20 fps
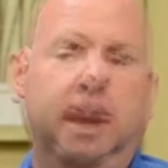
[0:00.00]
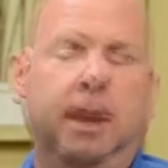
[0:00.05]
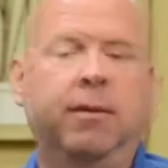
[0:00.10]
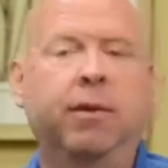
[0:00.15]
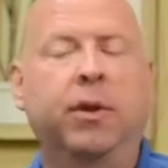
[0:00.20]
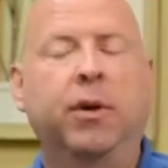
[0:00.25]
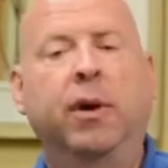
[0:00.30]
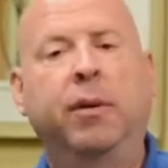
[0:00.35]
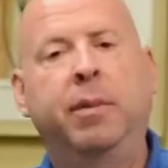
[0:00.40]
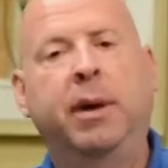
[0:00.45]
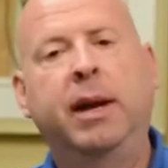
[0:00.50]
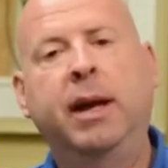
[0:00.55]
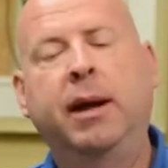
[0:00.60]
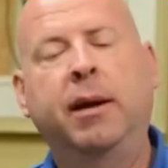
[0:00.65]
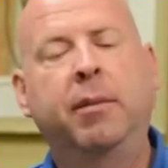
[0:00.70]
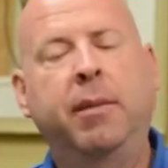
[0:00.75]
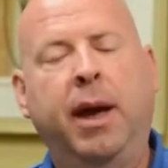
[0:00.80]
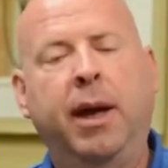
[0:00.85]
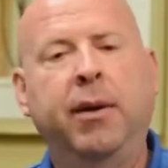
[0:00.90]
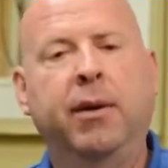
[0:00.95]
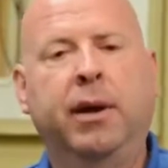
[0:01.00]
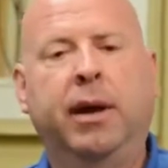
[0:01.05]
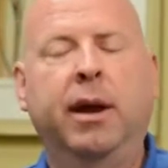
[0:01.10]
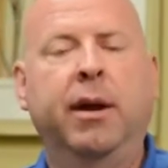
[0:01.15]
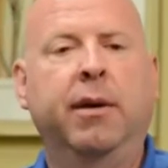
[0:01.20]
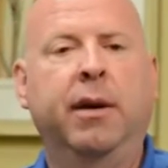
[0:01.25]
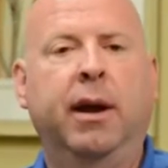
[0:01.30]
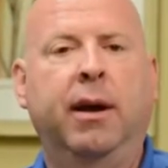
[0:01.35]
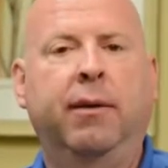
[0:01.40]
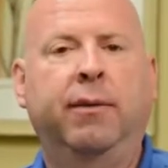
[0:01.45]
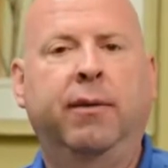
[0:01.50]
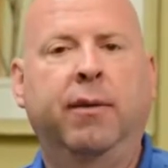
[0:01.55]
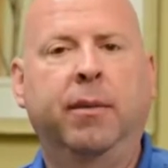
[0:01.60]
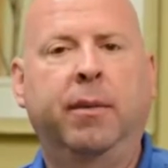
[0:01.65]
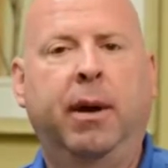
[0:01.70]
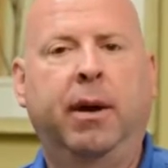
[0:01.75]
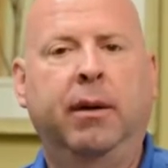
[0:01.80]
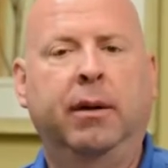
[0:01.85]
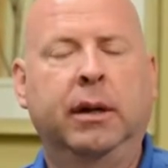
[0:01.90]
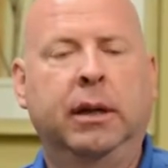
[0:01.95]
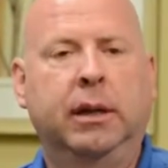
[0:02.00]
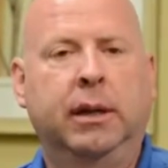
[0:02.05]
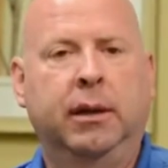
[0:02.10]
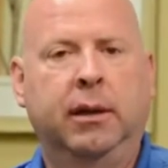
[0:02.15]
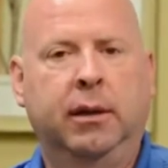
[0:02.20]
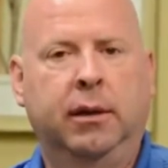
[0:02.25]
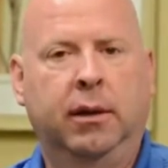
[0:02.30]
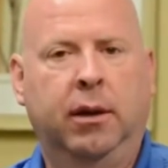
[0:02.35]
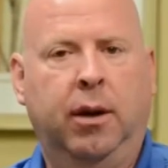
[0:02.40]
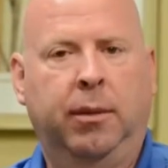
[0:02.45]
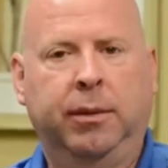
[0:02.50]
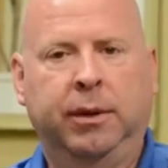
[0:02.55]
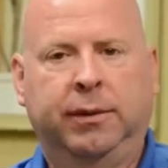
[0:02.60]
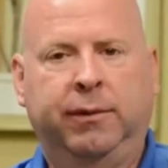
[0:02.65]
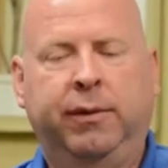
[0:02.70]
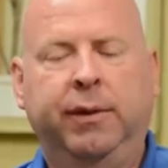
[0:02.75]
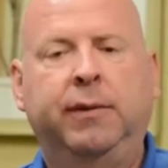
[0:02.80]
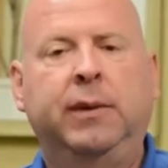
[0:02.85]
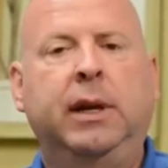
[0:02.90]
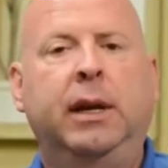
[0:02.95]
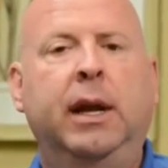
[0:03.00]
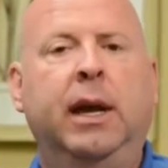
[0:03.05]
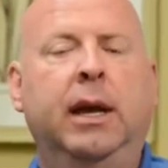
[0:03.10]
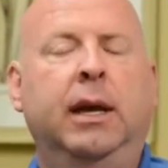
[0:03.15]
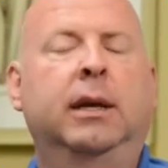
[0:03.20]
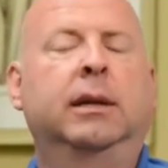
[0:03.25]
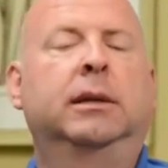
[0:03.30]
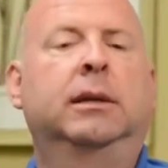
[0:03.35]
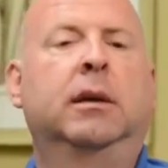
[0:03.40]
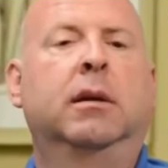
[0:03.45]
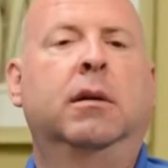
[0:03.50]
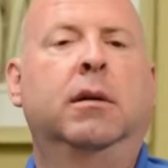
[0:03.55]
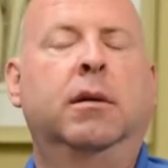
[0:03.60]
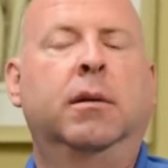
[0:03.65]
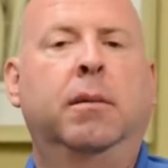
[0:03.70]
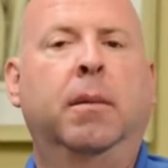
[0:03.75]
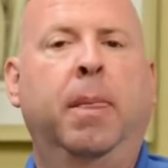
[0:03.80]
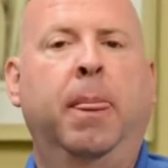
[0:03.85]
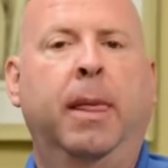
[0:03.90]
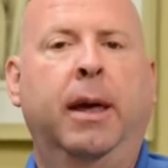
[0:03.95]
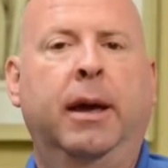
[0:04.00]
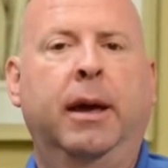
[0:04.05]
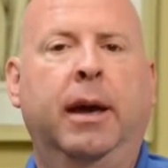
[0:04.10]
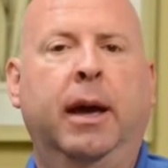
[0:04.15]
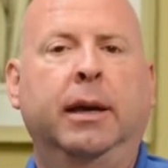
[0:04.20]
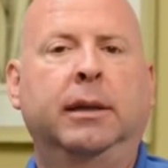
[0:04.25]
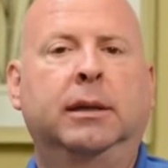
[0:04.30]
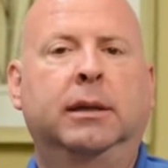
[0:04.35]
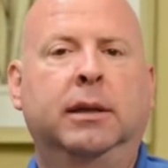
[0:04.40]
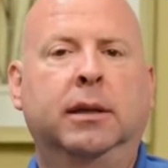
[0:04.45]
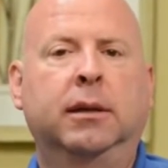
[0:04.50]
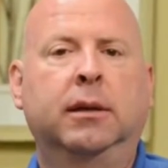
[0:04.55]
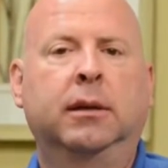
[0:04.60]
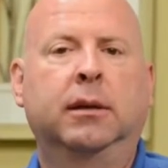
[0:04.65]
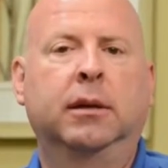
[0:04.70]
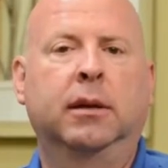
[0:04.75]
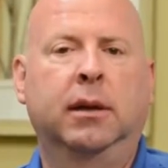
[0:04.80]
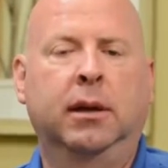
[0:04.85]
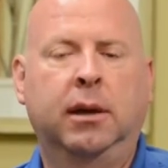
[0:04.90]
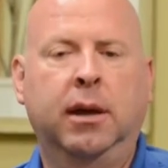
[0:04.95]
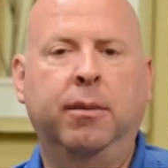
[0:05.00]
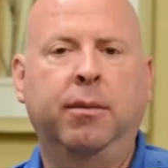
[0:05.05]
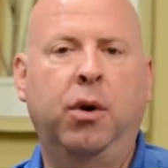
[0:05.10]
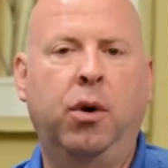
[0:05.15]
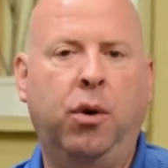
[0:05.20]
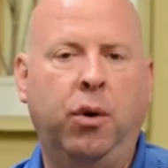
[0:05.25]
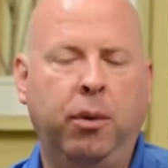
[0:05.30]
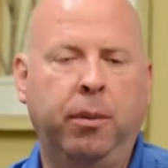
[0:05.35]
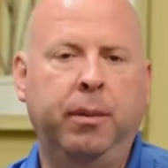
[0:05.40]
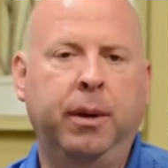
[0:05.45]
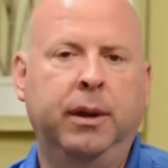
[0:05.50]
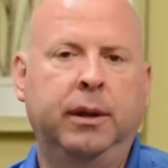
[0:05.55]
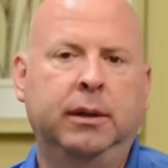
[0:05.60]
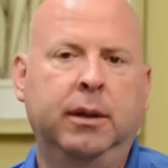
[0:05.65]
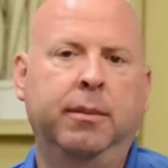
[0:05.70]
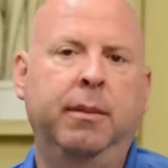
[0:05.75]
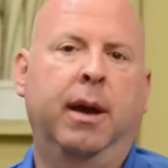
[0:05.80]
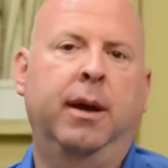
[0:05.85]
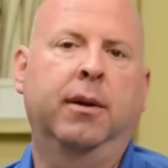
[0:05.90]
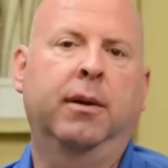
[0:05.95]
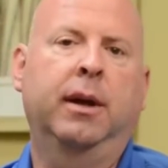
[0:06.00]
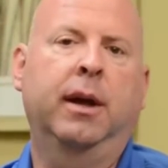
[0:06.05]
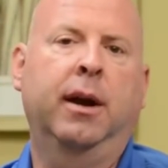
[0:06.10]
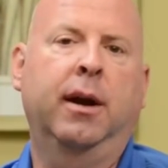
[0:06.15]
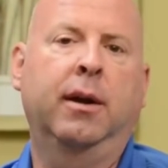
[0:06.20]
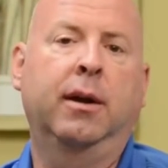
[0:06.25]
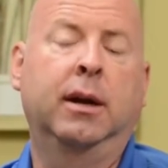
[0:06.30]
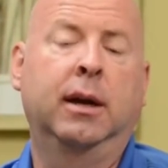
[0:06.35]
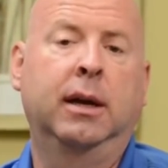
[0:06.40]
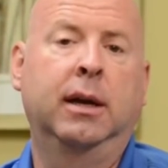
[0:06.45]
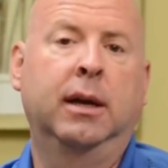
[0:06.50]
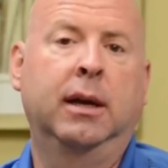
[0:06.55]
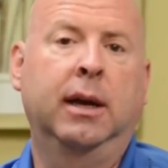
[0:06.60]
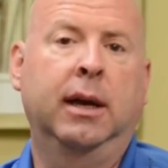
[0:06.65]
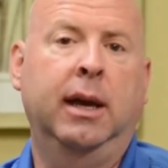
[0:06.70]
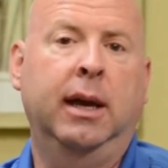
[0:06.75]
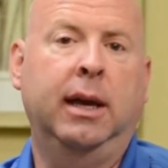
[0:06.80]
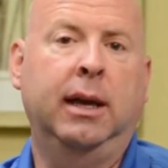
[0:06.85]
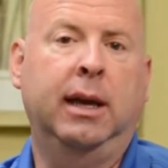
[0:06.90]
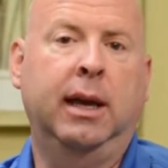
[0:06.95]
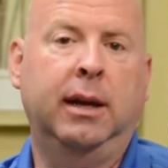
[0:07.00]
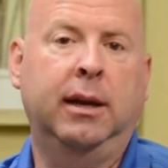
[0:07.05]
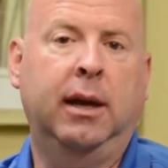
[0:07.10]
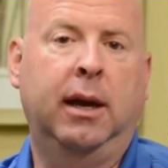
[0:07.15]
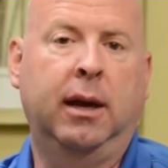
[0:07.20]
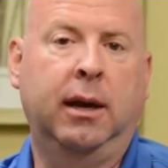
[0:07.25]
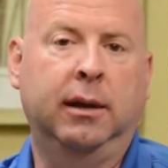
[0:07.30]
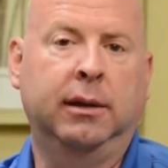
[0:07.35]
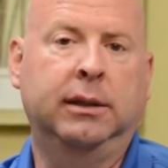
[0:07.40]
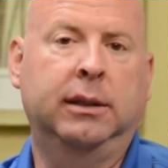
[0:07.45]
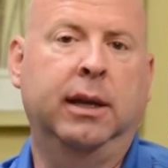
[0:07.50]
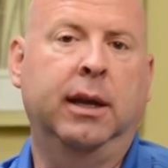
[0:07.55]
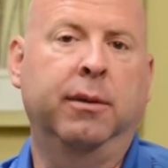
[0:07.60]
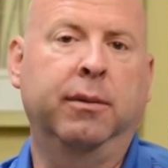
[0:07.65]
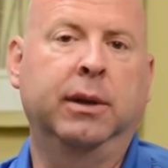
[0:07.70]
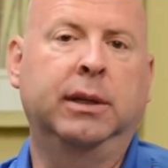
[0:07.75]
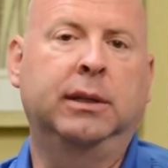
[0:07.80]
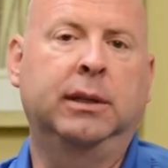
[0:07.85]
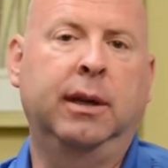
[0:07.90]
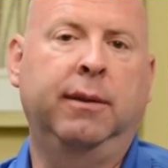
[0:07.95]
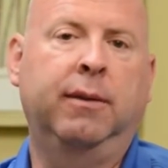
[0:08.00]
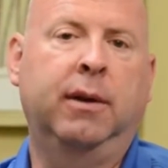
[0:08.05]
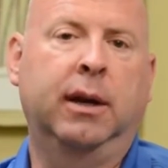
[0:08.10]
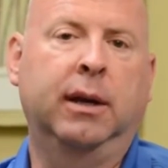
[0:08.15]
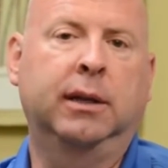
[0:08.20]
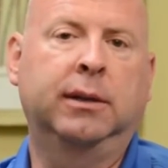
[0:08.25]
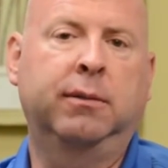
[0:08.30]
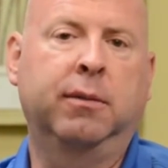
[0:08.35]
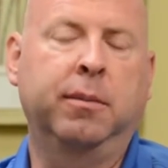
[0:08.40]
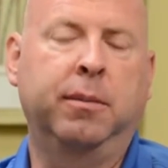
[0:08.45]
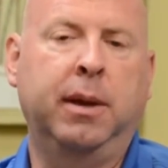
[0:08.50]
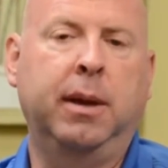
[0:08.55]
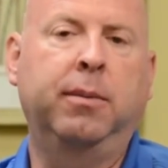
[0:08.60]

Even though I've been out of manor care now for about almost 50 days, I still come home to manor care and get hugs and receive hugs from